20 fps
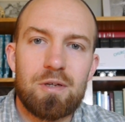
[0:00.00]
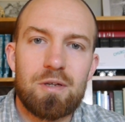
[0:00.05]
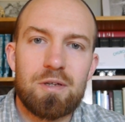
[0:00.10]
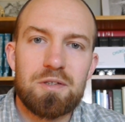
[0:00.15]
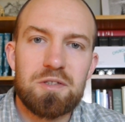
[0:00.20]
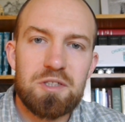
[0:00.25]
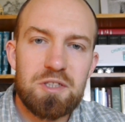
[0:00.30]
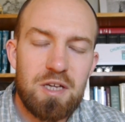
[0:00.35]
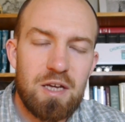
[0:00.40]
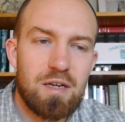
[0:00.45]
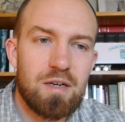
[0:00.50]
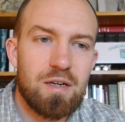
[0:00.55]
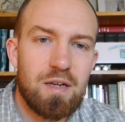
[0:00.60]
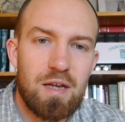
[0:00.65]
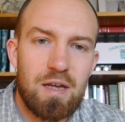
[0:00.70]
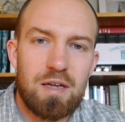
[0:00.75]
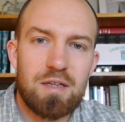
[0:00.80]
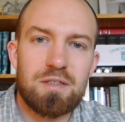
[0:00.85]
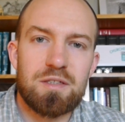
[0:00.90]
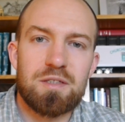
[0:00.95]
Satan
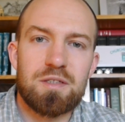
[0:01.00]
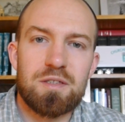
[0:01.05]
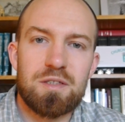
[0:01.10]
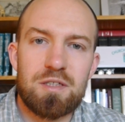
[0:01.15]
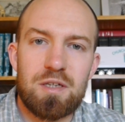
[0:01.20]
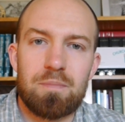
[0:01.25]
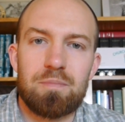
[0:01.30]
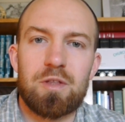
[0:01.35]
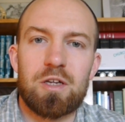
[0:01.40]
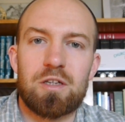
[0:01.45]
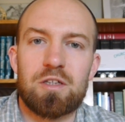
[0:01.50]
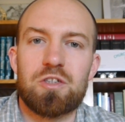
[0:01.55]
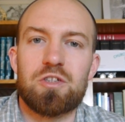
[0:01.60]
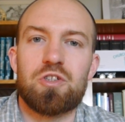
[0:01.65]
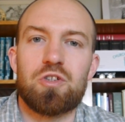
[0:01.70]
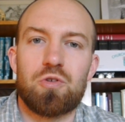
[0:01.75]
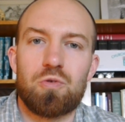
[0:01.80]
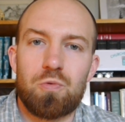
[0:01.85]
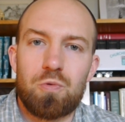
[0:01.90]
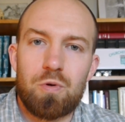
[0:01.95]
has something to
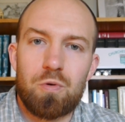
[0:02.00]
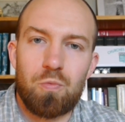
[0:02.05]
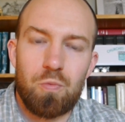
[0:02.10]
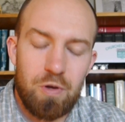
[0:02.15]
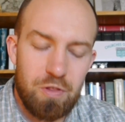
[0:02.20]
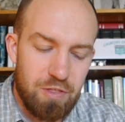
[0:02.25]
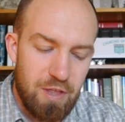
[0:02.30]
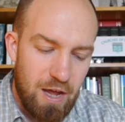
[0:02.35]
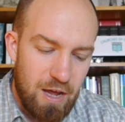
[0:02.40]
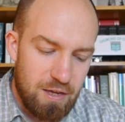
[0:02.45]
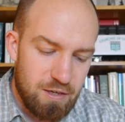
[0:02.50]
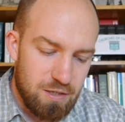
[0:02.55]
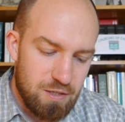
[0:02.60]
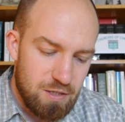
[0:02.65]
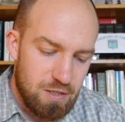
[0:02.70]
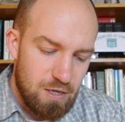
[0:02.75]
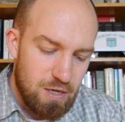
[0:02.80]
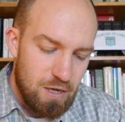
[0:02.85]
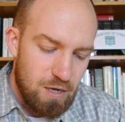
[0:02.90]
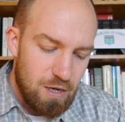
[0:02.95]
do with that.
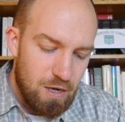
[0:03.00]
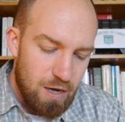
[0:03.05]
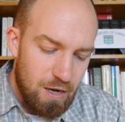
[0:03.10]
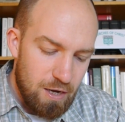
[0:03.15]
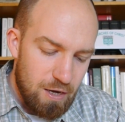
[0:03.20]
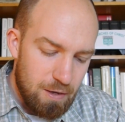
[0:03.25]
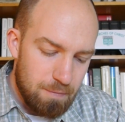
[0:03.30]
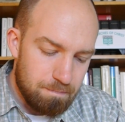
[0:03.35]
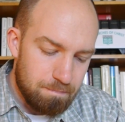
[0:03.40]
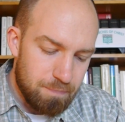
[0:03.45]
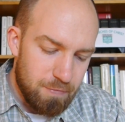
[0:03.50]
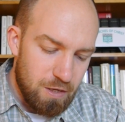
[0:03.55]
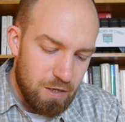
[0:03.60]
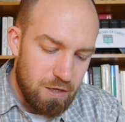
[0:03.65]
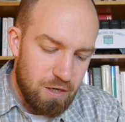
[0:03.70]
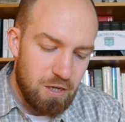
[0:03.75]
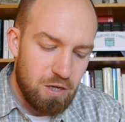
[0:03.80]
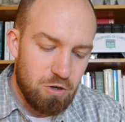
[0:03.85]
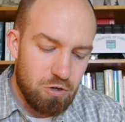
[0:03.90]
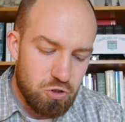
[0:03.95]

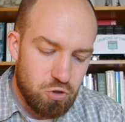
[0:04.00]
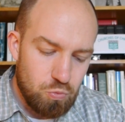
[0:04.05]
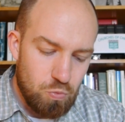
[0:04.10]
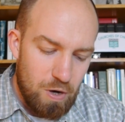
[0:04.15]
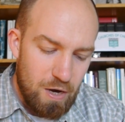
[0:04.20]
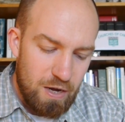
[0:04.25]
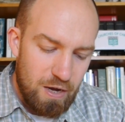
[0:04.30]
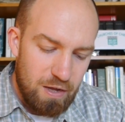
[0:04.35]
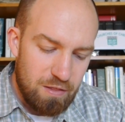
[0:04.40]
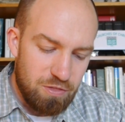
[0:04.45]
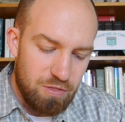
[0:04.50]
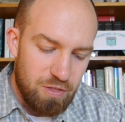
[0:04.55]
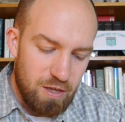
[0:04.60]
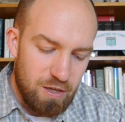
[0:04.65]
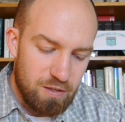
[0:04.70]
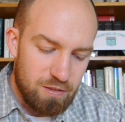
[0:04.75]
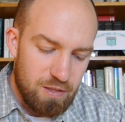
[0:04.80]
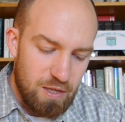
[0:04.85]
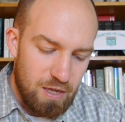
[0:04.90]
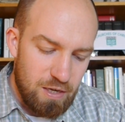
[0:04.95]
And here's why I
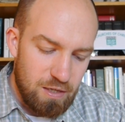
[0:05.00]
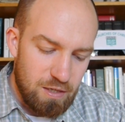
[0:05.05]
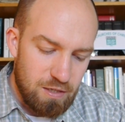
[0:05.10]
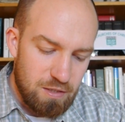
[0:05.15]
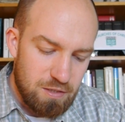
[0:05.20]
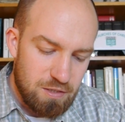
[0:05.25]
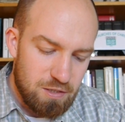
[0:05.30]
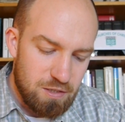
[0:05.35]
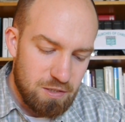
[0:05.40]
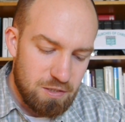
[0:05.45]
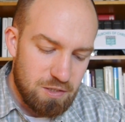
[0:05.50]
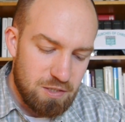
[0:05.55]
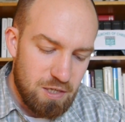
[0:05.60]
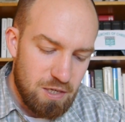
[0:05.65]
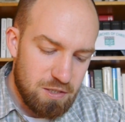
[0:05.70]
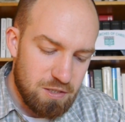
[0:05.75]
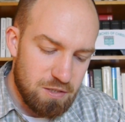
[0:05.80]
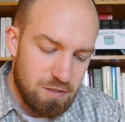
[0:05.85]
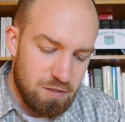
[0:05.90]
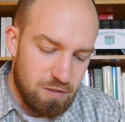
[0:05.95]
think that is. It
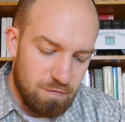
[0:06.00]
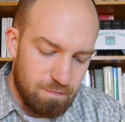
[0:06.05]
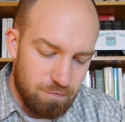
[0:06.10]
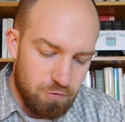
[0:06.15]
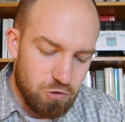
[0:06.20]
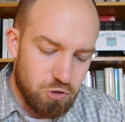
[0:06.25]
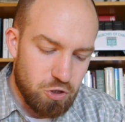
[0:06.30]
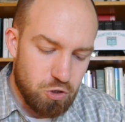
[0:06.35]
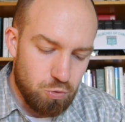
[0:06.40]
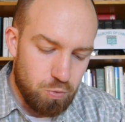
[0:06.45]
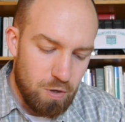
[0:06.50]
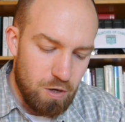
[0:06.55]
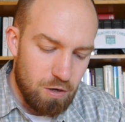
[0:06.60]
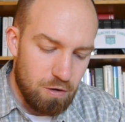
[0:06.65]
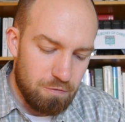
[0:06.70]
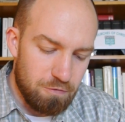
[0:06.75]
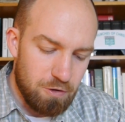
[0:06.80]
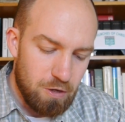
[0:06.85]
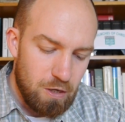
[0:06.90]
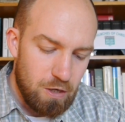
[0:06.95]
says in verse
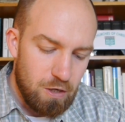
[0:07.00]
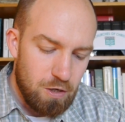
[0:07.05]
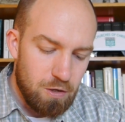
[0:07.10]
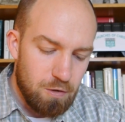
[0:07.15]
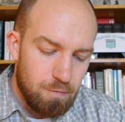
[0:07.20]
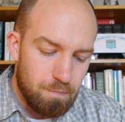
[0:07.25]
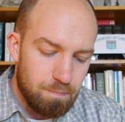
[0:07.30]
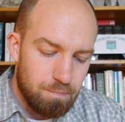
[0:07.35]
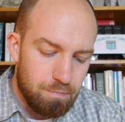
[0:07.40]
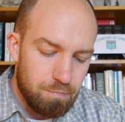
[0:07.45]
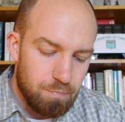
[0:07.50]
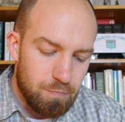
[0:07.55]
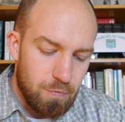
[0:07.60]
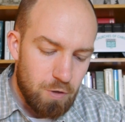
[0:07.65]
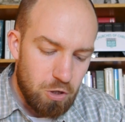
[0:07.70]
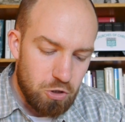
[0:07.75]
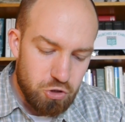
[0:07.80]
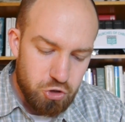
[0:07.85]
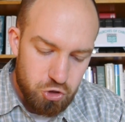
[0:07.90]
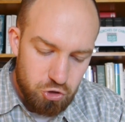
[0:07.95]
12,
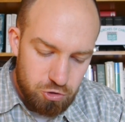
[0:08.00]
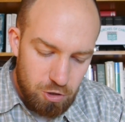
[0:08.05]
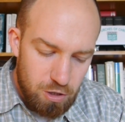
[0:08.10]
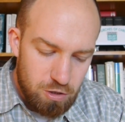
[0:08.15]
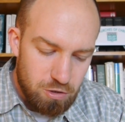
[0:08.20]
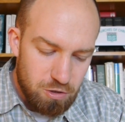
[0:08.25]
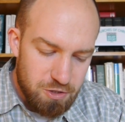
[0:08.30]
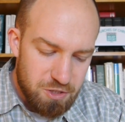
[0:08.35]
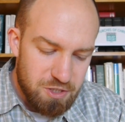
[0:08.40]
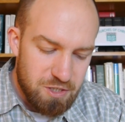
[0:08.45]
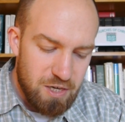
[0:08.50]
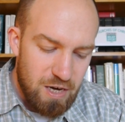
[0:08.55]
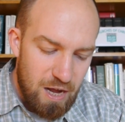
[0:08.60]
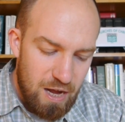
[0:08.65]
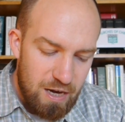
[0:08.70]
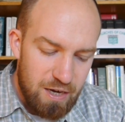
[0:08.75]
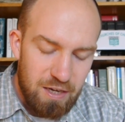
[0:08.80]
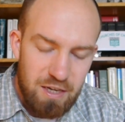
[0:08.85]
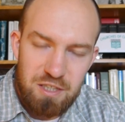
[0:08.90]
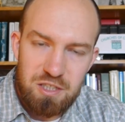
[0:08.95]
our struggle's
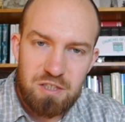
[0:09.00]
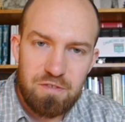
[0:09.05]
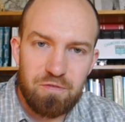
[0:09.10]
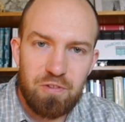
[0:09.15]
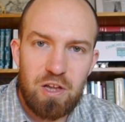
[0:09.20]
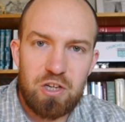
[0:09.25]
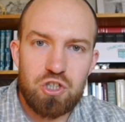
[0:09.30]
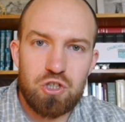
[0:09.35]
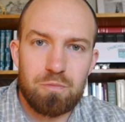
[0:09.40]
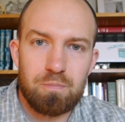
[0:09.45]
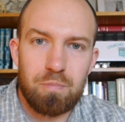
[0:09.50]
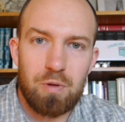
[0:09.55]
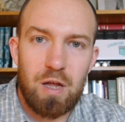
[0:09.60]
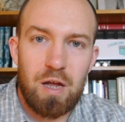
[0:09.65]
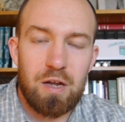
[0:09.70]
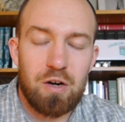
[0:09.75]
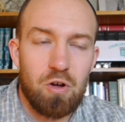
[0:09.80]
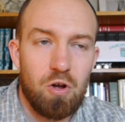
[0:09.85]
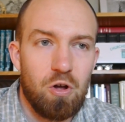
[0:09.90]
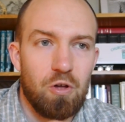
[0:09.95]
not against flesh and
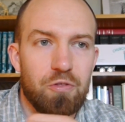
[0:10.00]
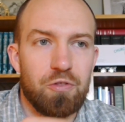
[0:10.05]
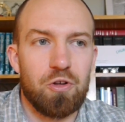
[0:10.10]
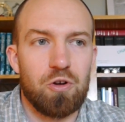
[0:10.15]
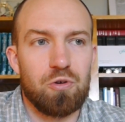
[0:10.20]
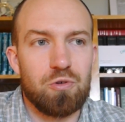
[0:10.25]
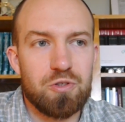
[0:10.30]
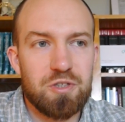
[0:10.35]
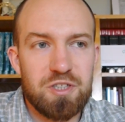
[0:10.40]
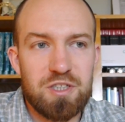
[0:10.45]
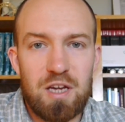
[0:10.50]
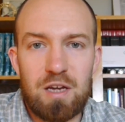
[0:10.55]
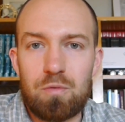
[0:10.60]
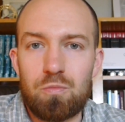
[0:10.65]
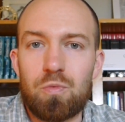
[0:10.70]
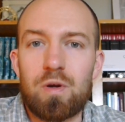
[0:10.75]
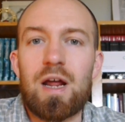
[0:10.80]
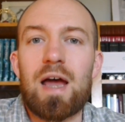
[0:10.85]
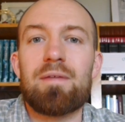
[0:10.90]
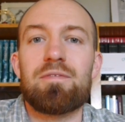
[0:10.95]
blood, although
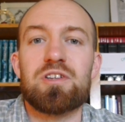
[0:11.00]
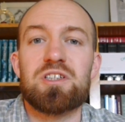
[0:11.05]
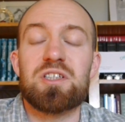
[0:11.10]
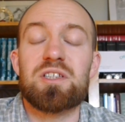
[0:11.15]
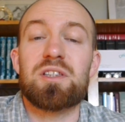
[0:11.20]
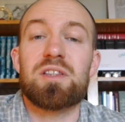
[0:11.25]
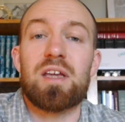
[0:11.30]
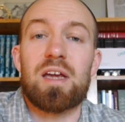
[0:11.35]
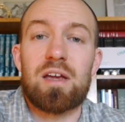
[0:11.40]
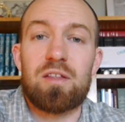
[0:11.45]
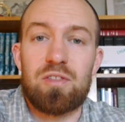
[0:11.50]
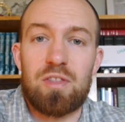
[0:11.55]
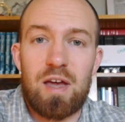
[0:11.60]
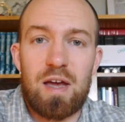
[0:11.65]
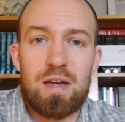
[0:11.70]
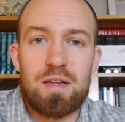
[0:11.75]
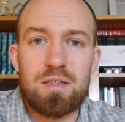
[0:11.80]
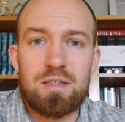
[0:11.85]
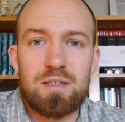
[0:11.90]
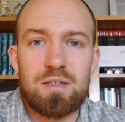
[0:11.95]
Satan would have us think
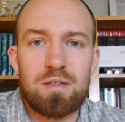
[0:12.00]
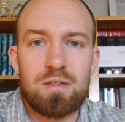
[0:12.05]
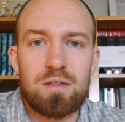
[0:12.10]
that.